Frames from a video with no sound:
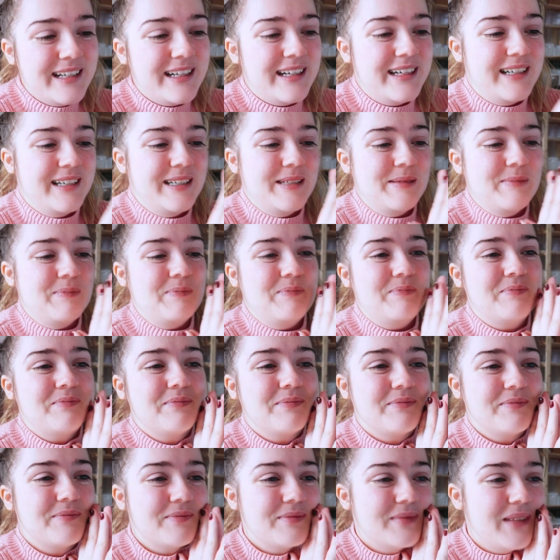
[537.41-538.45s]
And
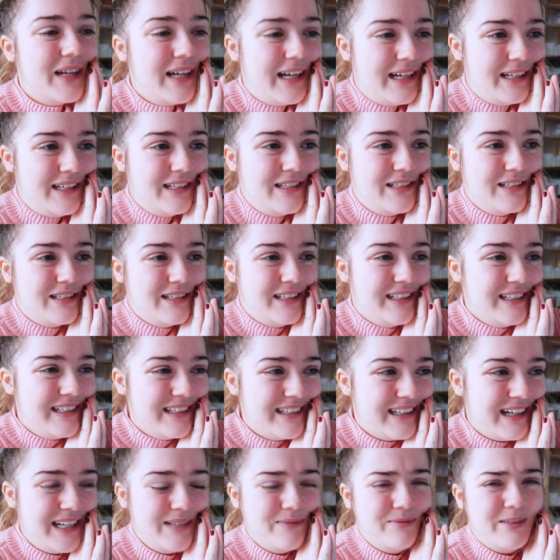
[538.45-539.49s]

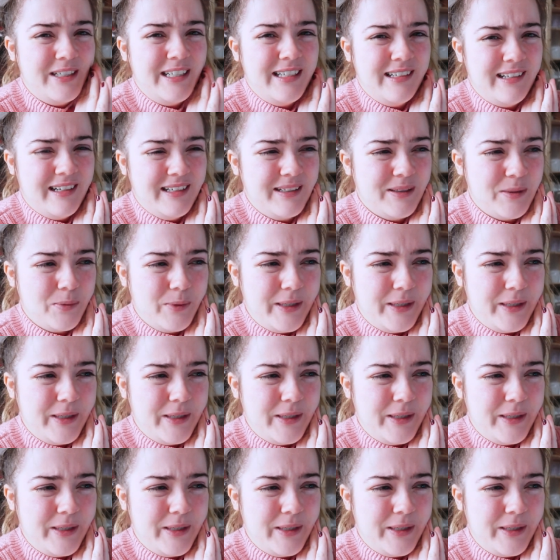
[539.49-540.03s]
I'm really like